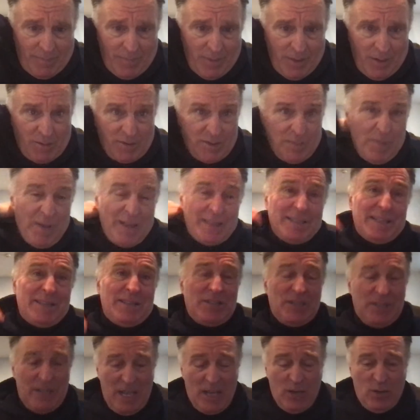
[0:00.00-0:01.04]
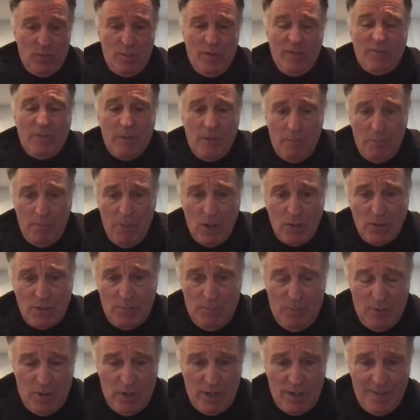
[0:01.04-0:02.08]
depends on the schedule, but for the most
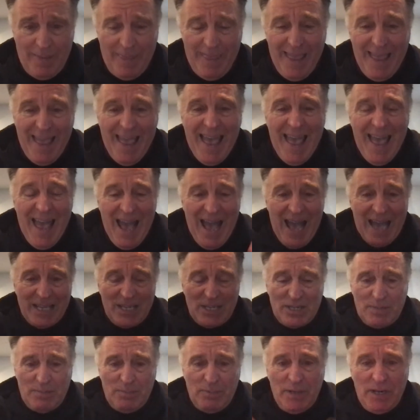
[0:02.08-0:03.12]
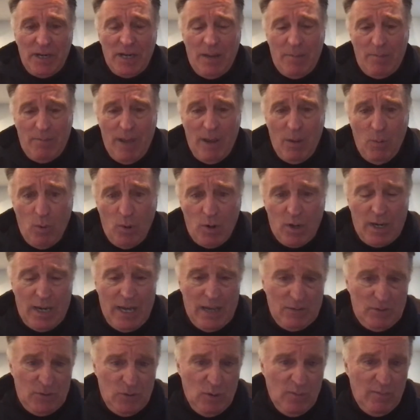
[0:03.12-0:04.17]
part, I split up my
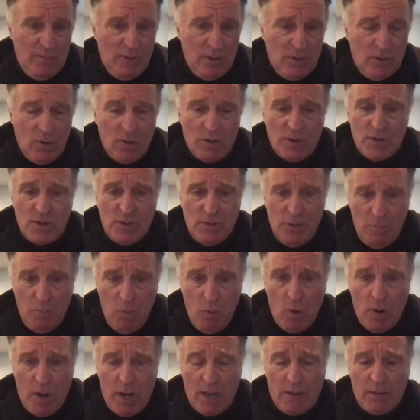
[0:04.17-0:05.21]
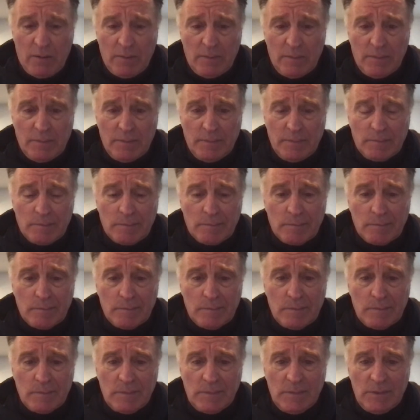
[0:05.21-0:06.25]
workouts over the course of the morning.
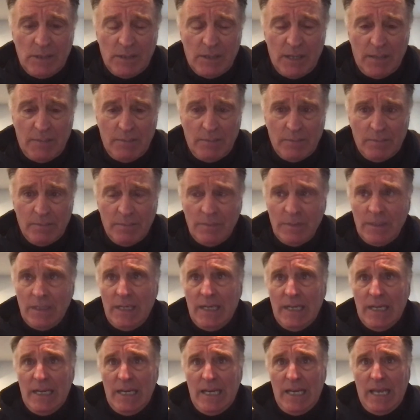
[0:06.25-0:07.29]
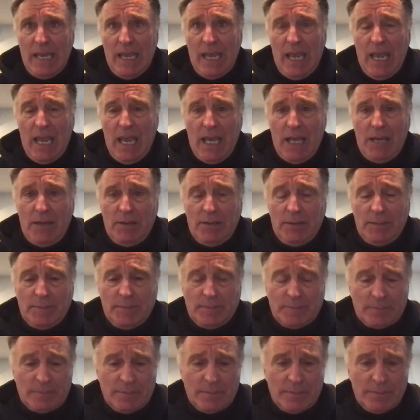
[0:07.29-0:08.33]
Okay? and
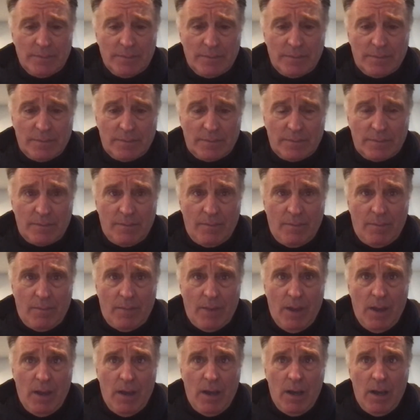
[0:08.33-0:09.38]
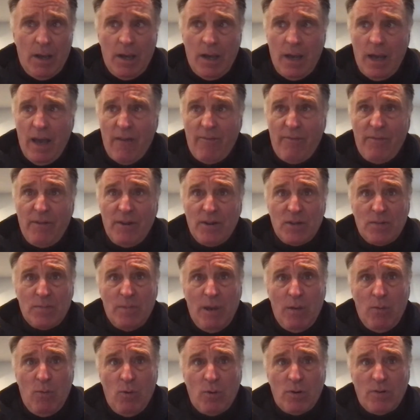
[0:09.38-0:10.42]
uh, I finished my
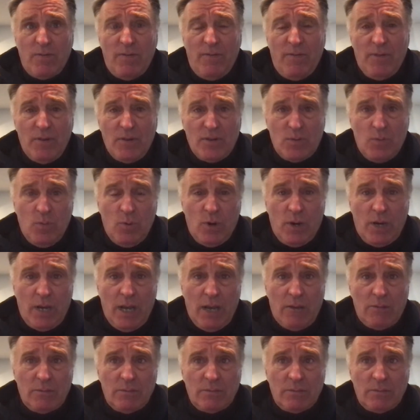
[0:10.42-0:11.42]
first workout